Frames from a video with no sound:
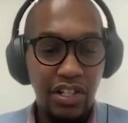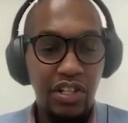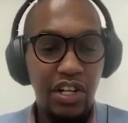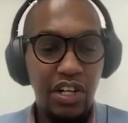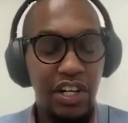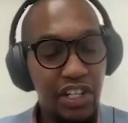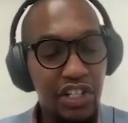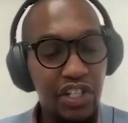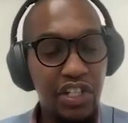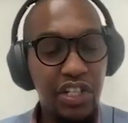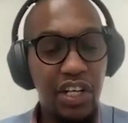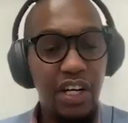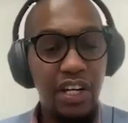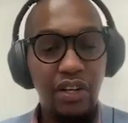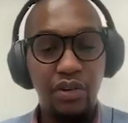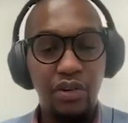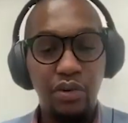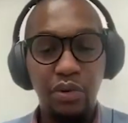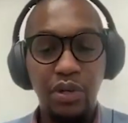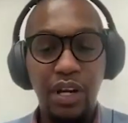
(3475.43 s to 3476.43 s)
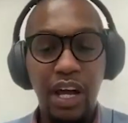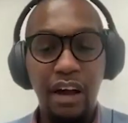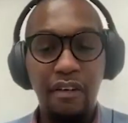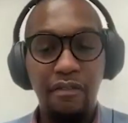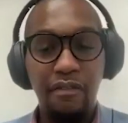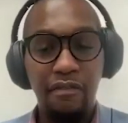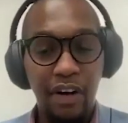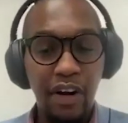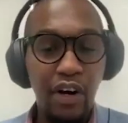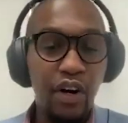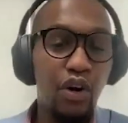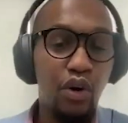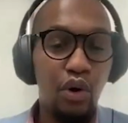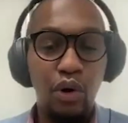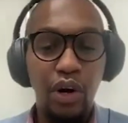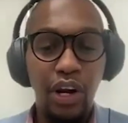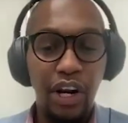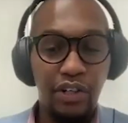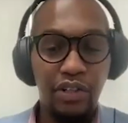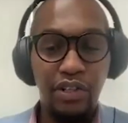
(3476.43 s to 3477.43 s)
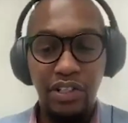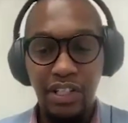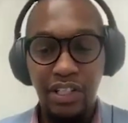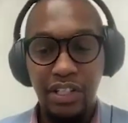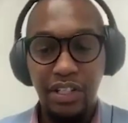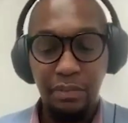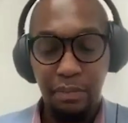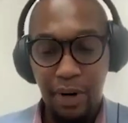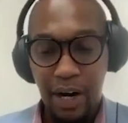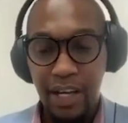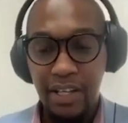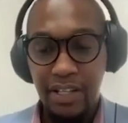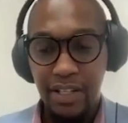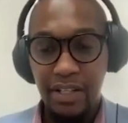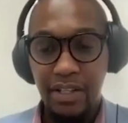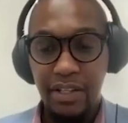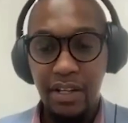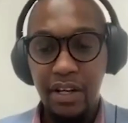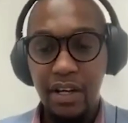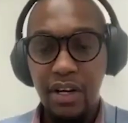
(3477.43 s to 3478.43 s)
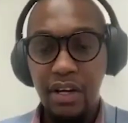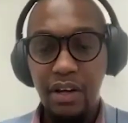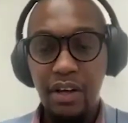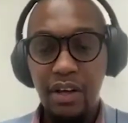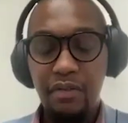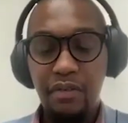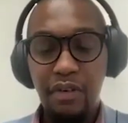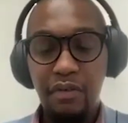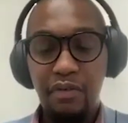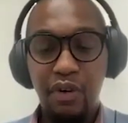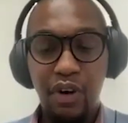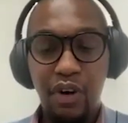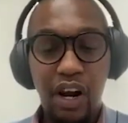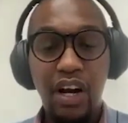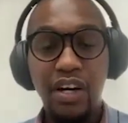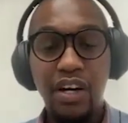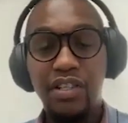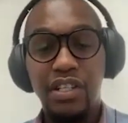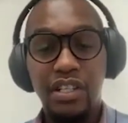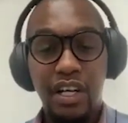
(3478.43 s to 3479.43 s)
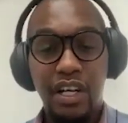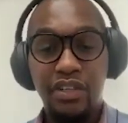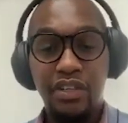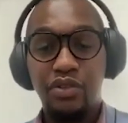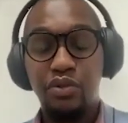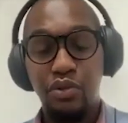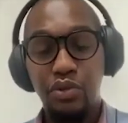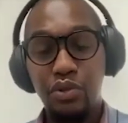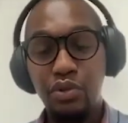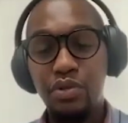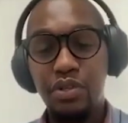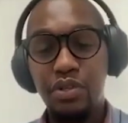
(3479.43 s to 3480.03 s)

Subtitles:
traditionally you would have very low electricity prices, even for large industrial